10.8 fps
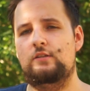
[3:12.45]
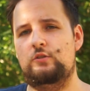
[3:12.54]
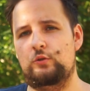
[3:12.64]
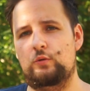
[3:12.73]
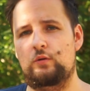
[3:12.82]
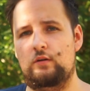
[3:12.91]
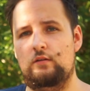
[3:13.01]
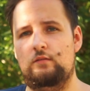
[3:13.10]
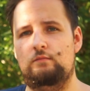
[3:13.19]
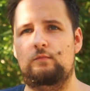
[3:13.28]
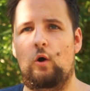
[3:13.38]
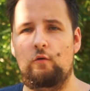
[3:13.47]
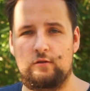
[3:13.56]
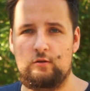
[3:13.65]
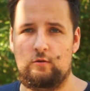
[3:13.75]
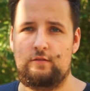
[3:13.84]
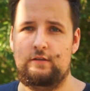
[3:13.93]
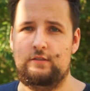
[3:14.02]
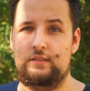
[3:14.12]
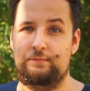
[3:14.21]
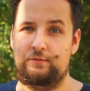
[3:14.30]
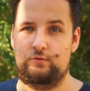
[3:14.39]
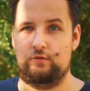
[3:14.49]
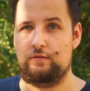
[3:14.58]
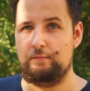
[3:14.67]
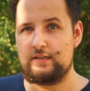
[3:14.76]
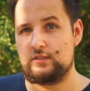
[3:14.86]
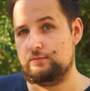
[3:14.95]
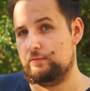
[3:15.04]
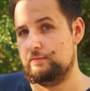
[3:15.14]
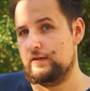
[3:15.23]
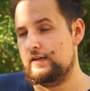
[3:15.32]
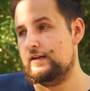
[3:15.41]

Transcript: to overclock their C P U to the maximum.